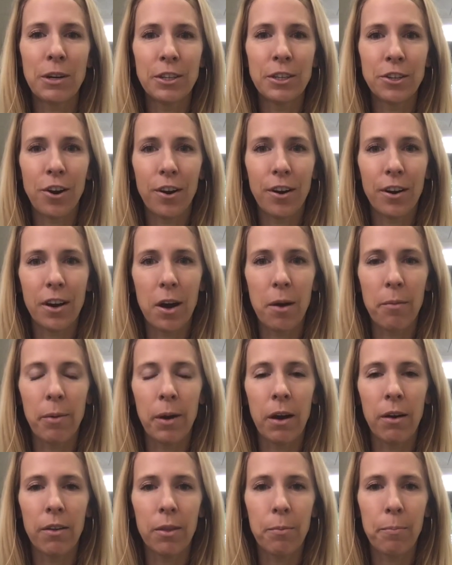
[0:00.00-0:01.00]
to talk
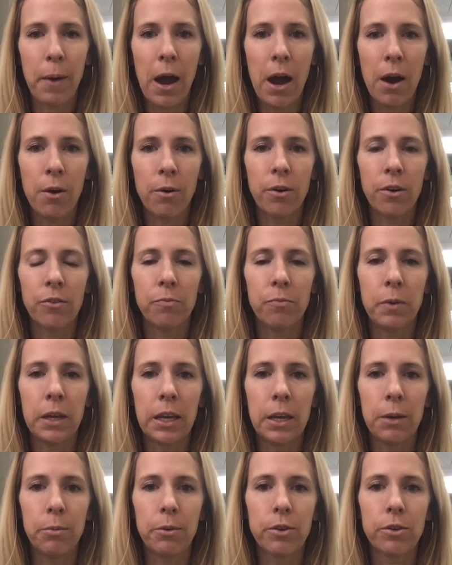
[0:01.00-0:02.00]
about the power of
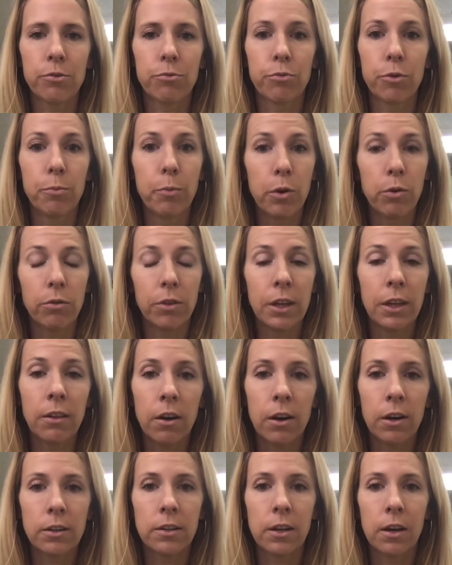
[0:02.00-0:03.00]
being able to remotely
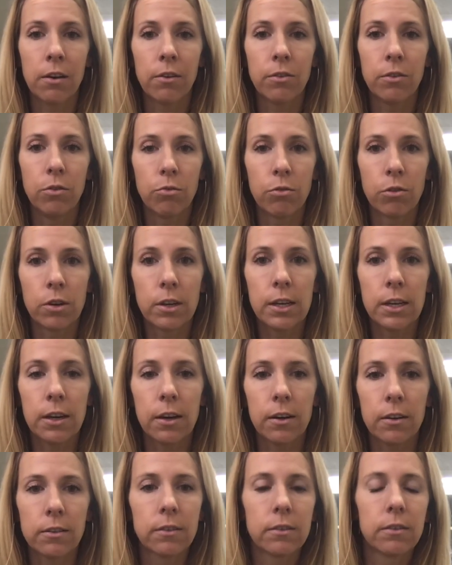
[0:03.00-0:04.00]
lock down your
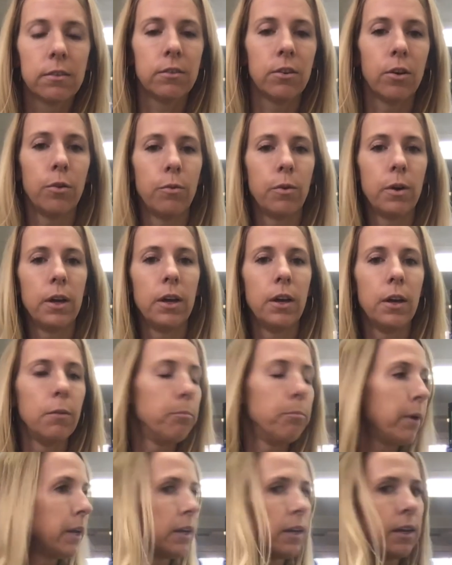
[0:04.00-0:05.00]
kiosk. So
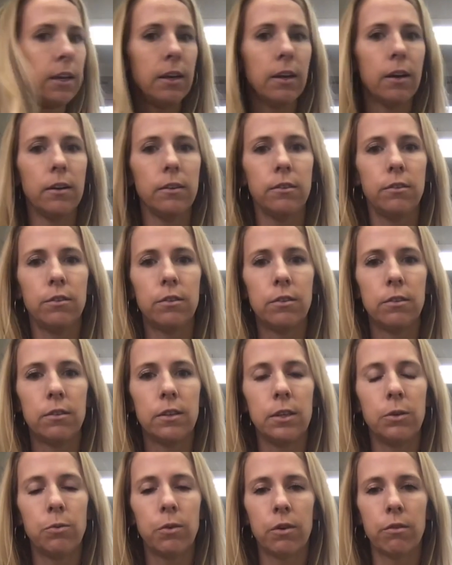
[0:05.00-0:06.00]
Byte kiosks, you can
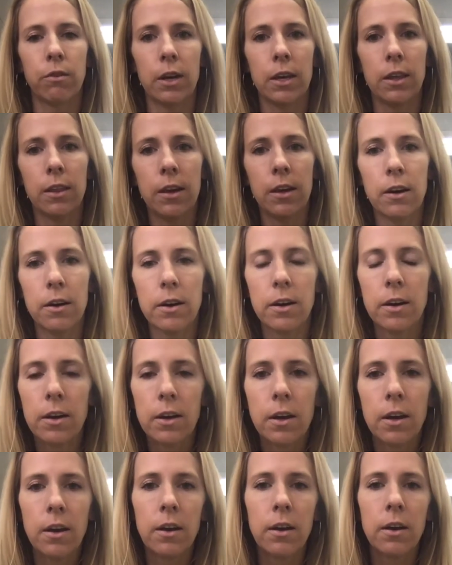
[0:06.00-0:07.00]
see one right there,
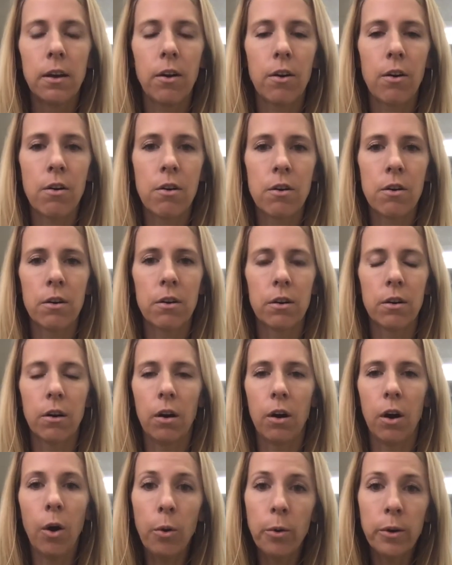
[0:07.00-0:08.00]

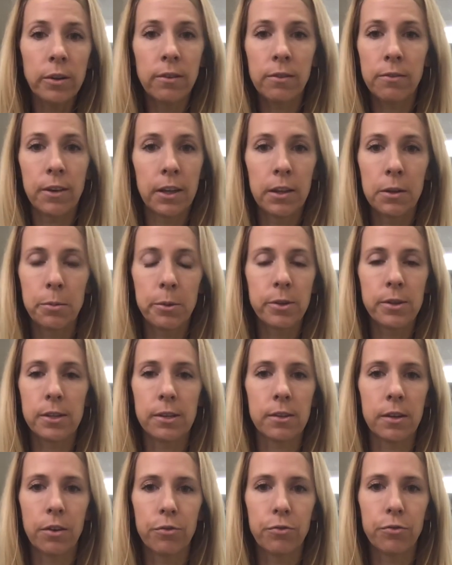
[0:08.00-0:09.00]
are always available to
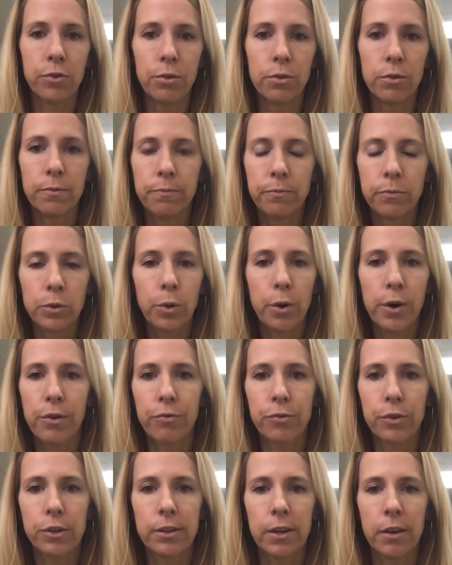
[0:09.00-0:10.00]
sell food
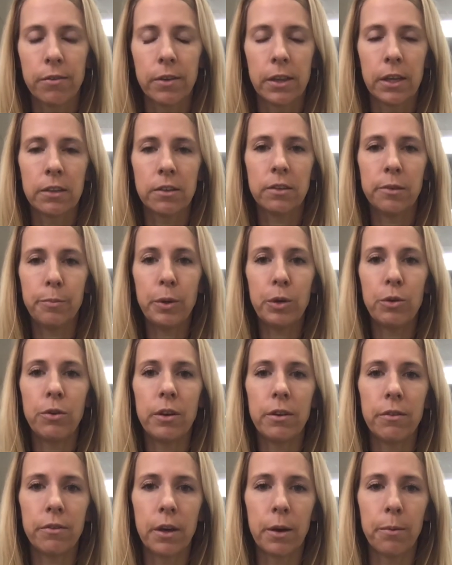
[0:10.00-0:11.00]
24/7. That's the
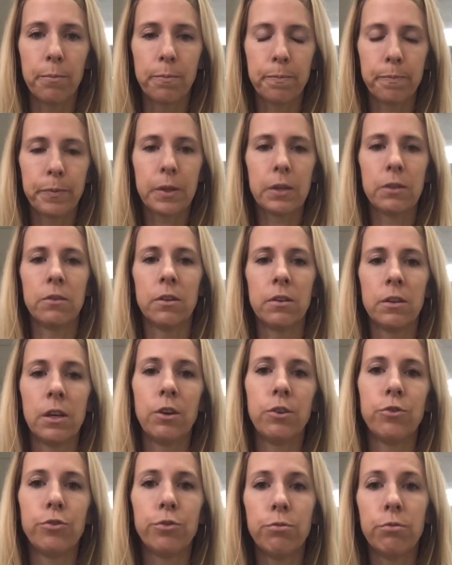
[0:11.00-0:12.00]
beauty of them, is that they
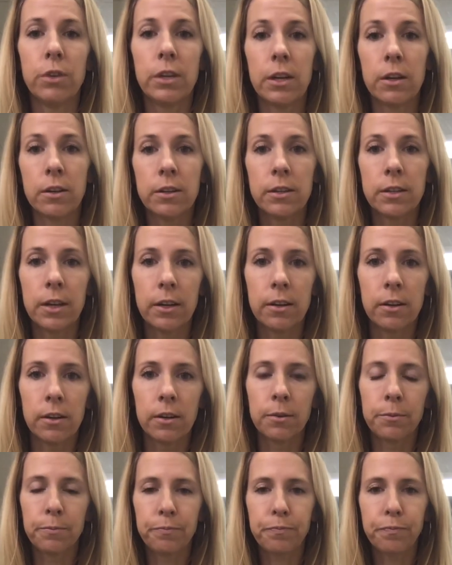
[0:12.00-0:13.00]
are truly unattended.